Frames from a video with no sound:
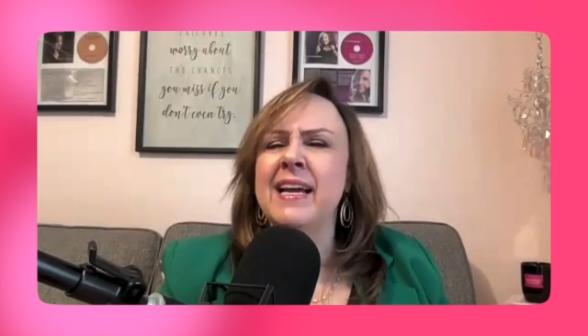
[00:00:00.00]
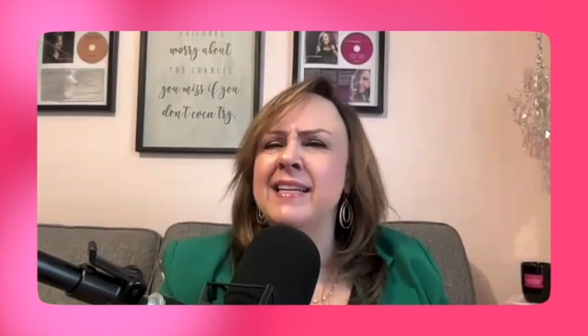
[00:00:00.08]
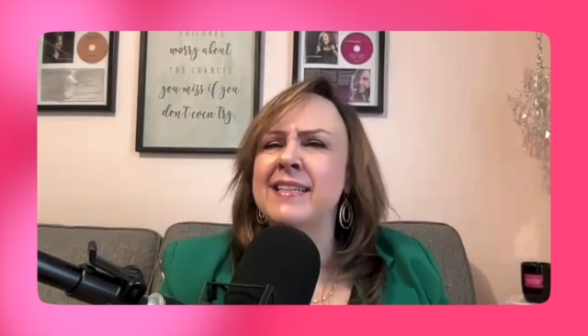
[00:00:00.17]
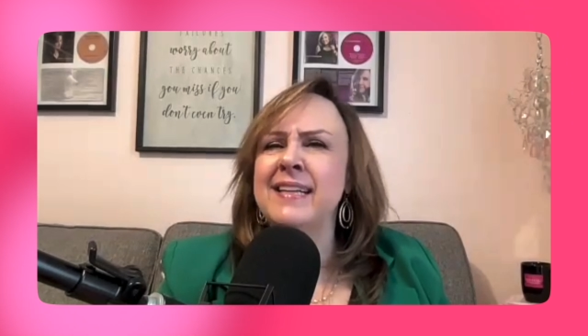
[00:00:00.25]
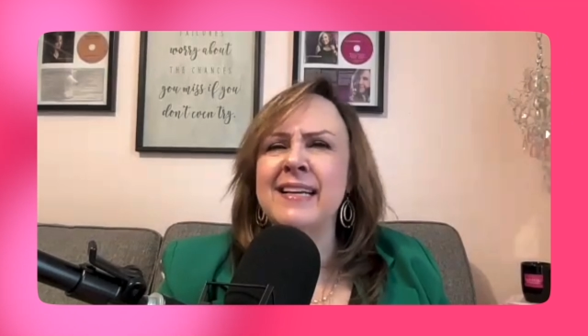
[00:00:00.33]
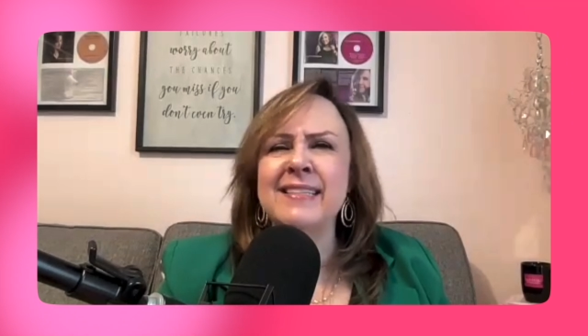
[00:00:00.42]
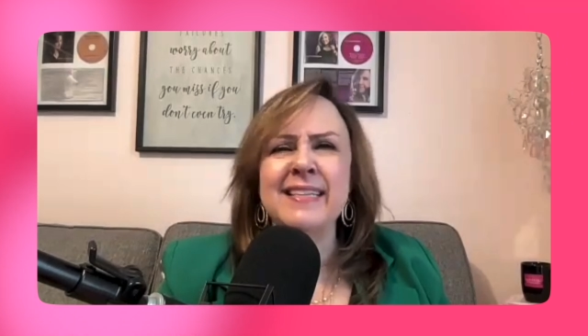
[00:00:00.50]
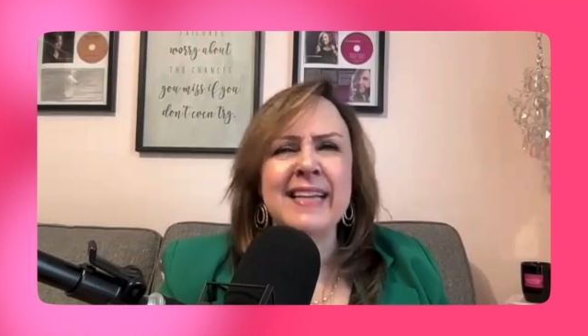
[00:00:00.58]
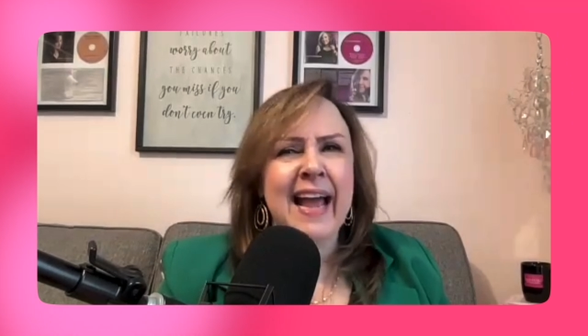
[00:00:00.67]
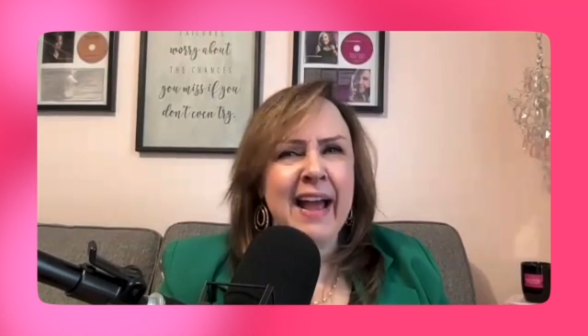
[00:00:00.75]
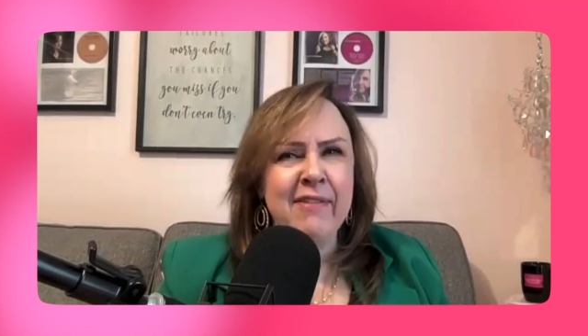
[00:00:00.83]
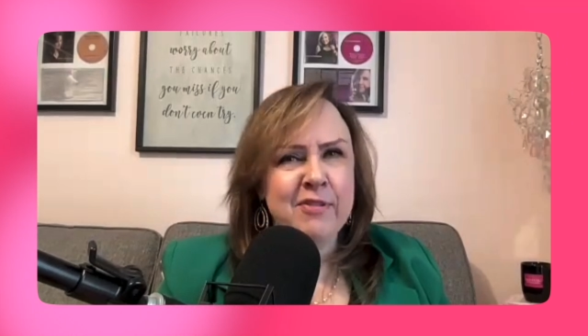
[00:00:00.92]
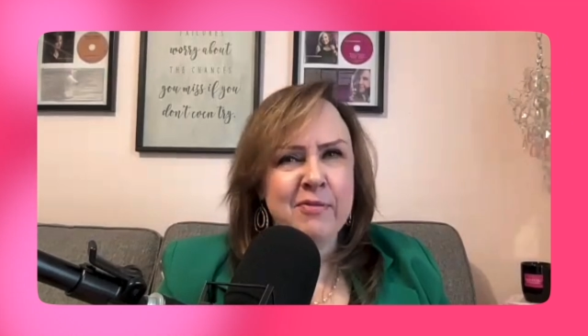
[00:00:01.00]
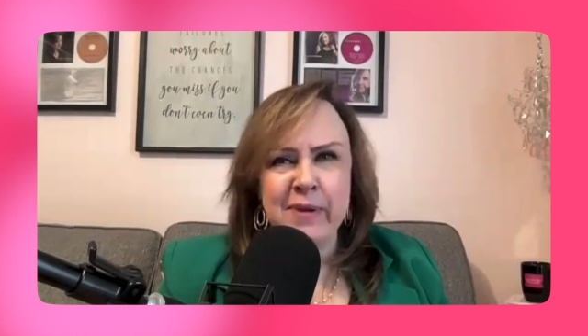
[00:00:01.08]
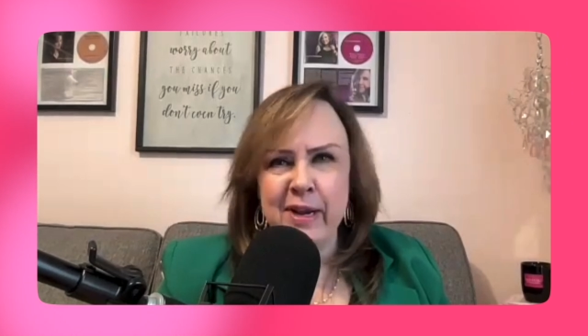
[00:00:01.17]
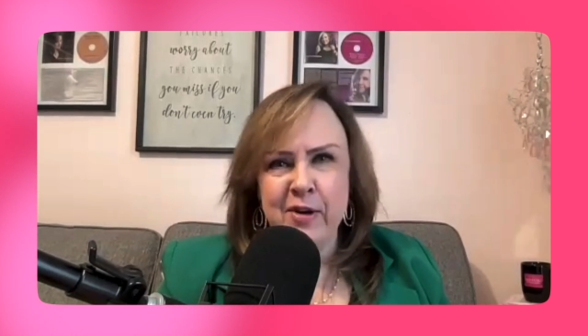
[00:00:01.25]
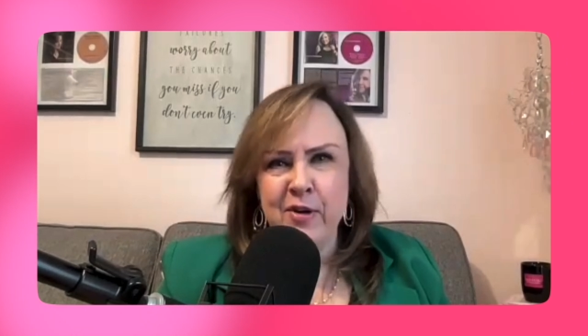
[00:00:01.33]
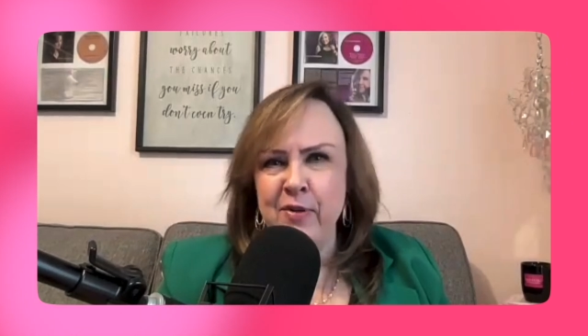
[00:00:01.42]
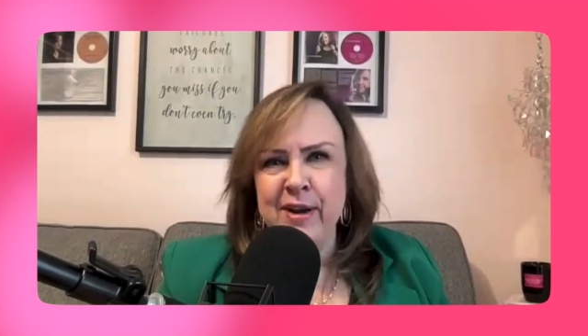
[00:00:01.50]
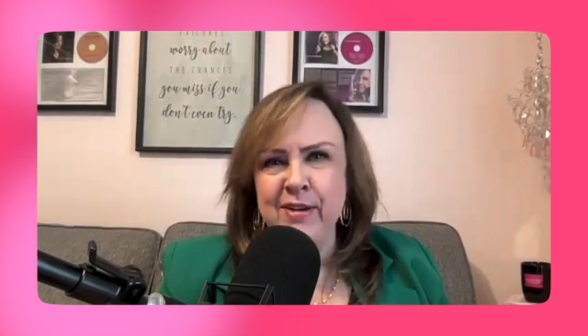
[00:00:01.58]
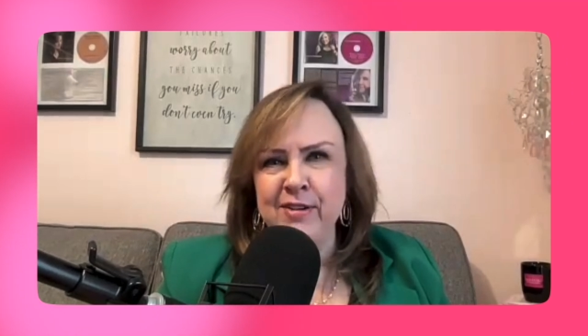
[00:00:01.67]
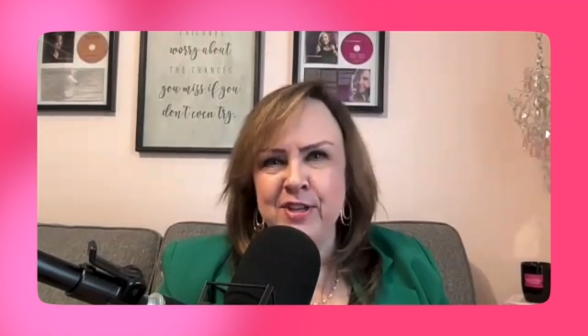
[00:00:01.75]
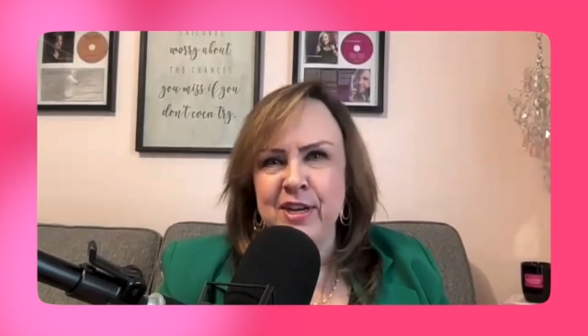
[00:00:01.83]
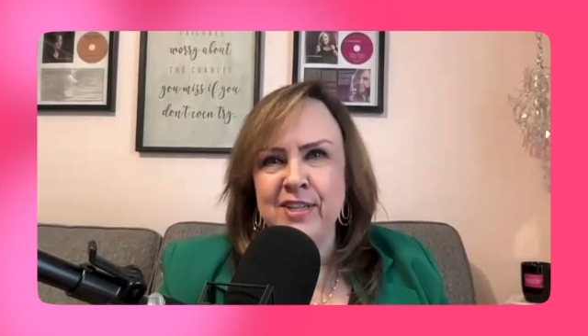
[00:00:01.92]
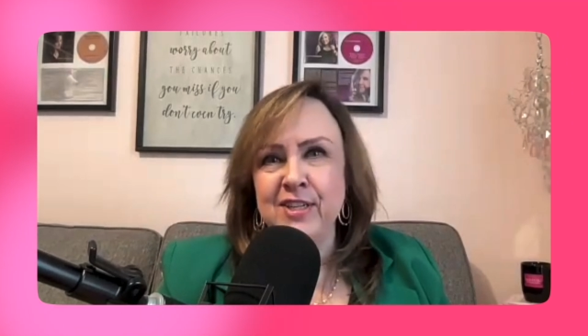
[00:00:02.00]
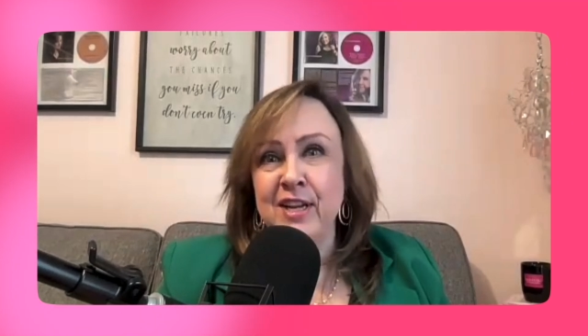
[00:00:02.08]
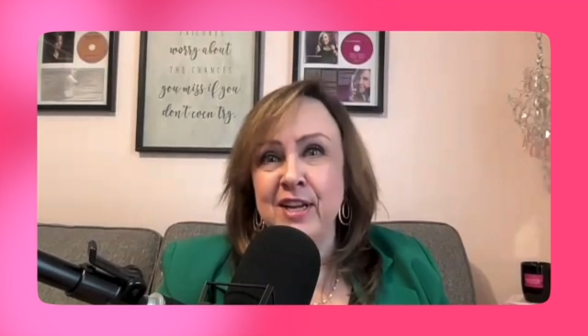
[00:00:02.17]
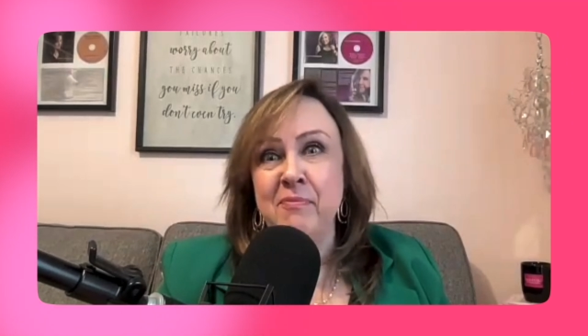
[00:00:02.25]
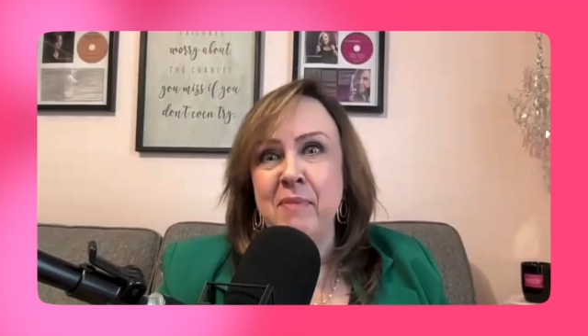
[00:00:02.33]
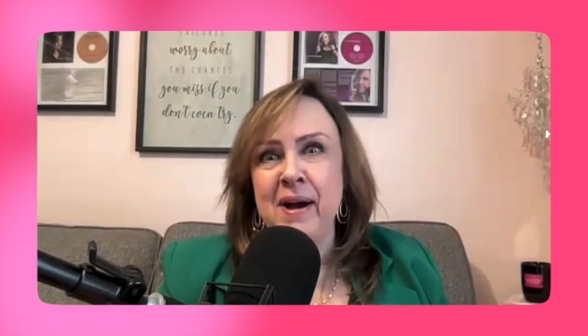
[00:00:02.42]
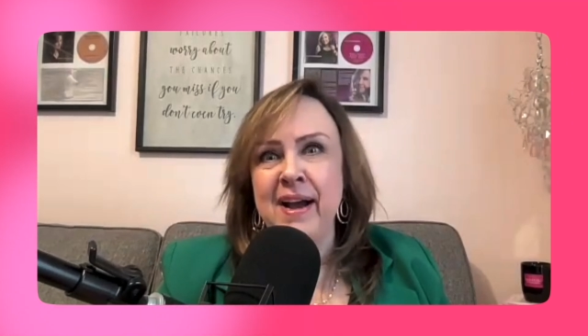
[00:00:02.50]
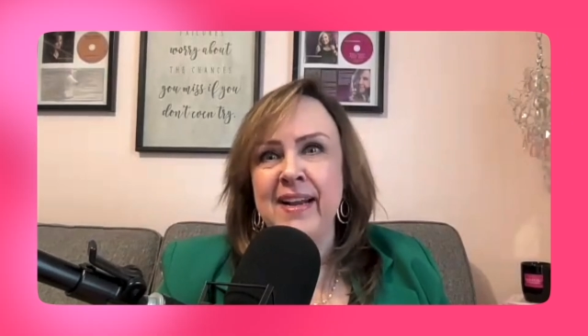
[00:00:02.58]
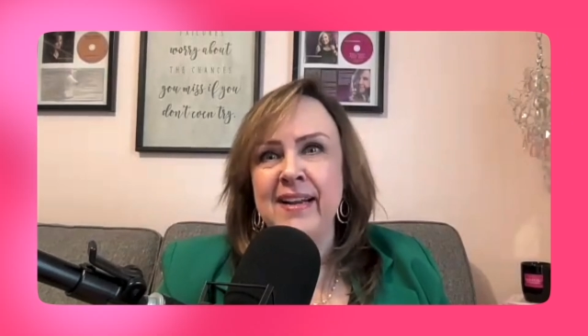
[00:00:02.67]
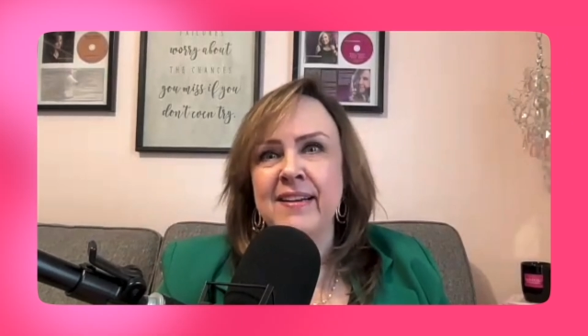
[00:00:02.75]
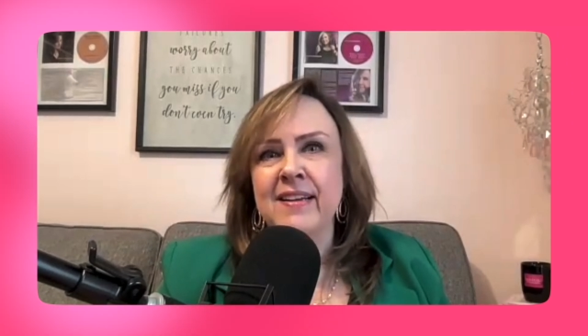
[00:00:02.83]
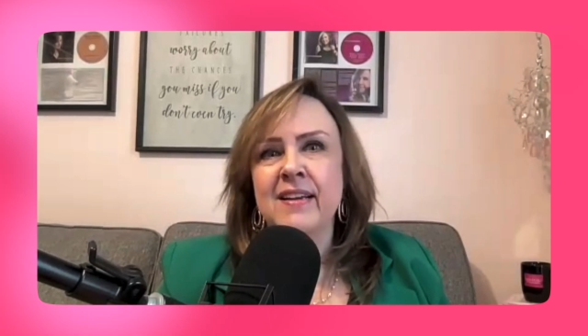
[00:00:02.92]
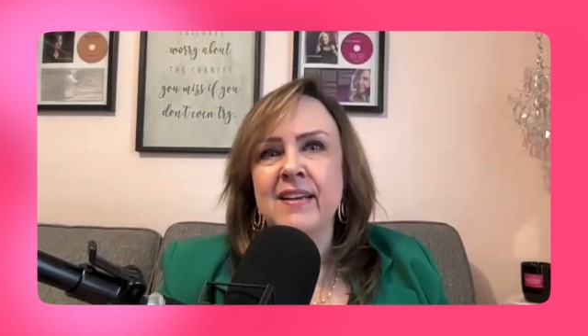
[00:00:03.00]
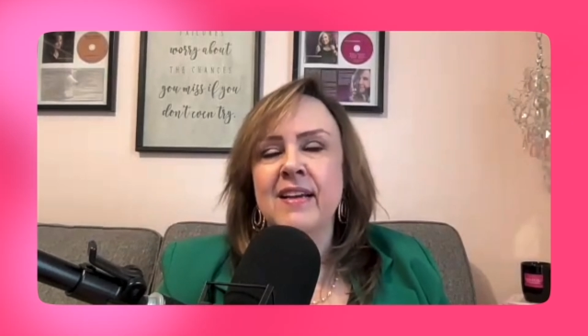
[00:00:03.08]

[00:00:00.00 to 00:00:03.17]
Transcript: It doesn't have to be a career change like mine,